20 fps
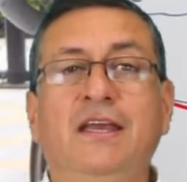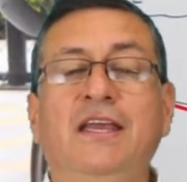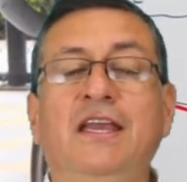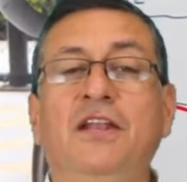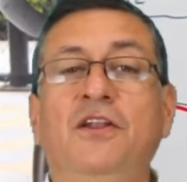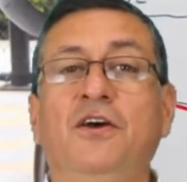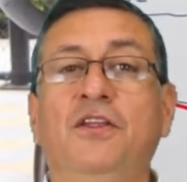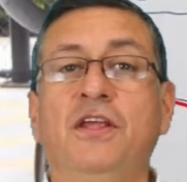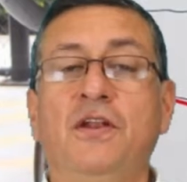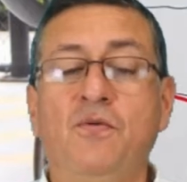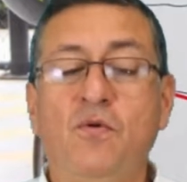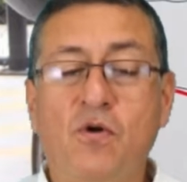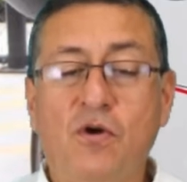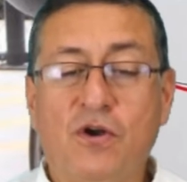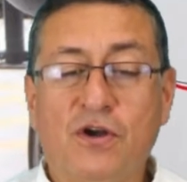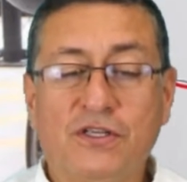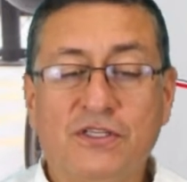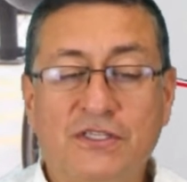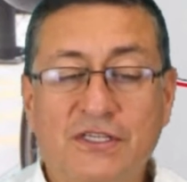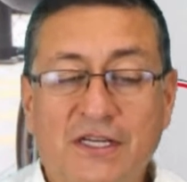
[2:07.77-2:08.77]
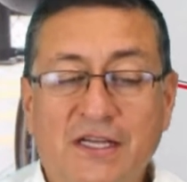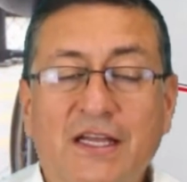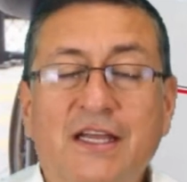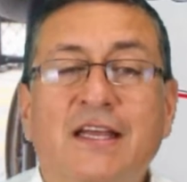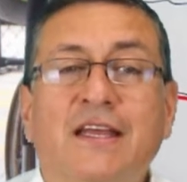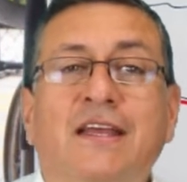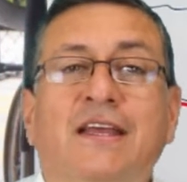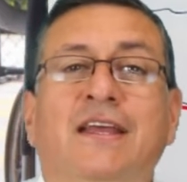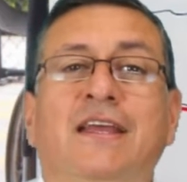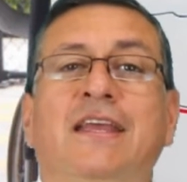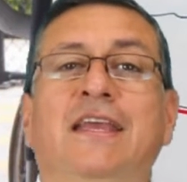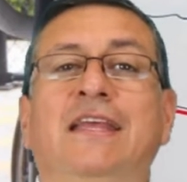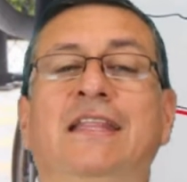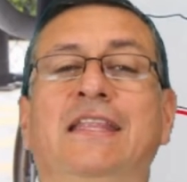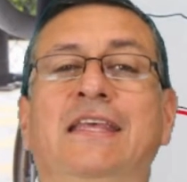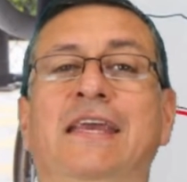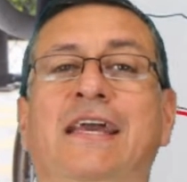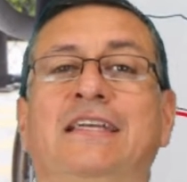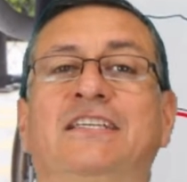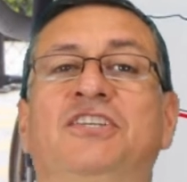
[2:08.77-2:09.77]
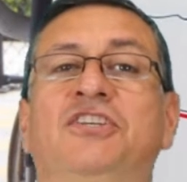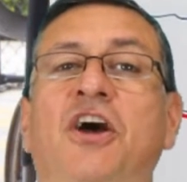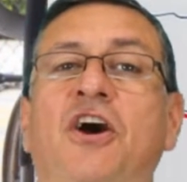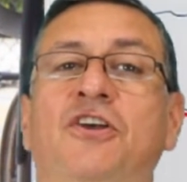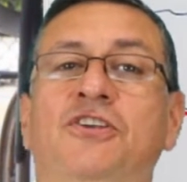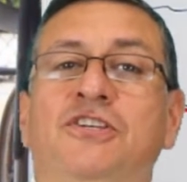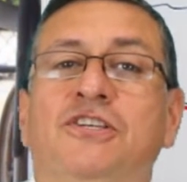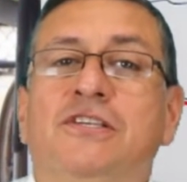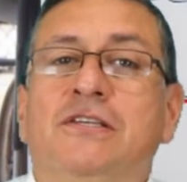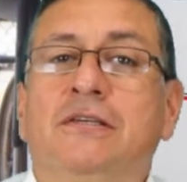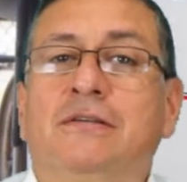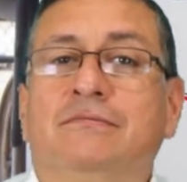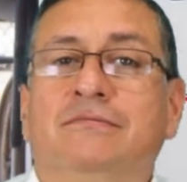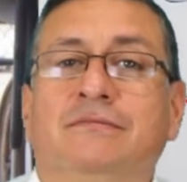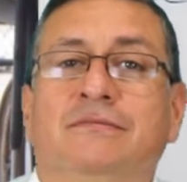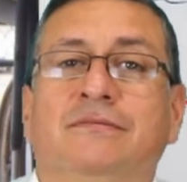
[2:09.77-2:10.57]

In other words, in the exhaust,